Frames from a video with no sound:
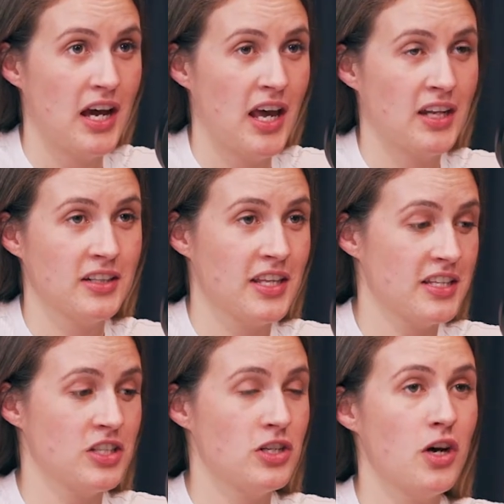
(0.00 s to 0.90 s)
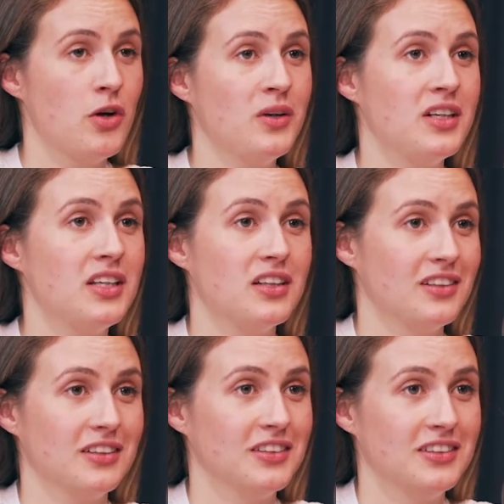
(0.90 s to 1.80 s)
and there's no
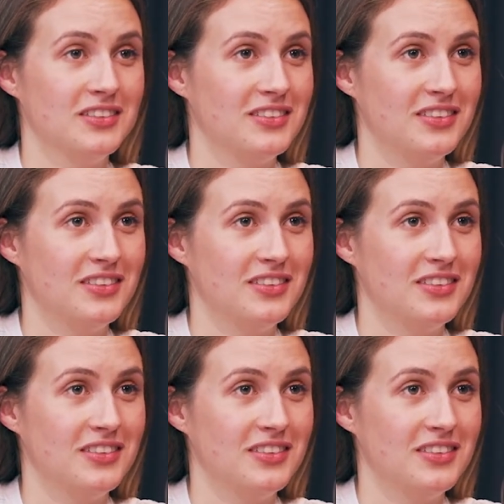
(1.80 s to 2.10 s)
legal.